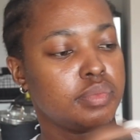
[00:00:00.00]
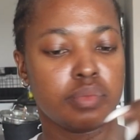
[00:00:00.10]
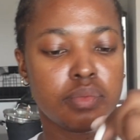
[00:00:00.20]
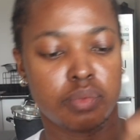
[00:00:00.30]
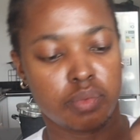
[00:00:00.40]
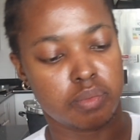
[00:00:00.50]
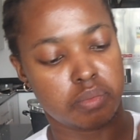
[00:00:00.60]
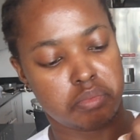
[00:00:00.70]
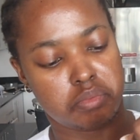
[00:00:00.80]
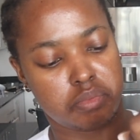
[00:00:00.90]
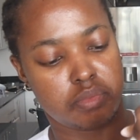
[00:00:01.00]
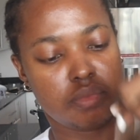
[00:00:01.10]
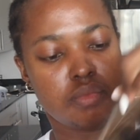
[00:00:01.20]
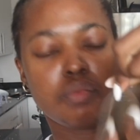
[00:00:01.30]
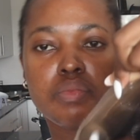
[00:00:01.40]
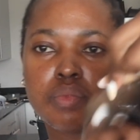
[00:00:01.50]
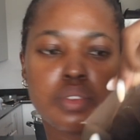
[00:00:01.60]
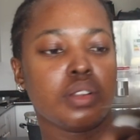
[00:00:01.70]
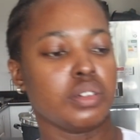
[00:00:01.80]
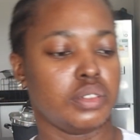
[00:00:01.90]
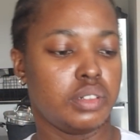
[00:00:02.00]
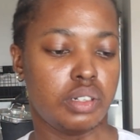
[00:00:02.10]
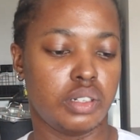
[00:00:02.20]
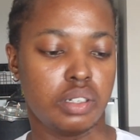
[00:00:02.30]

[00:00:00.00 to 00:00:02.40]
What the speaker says: glueless wig. And yeah,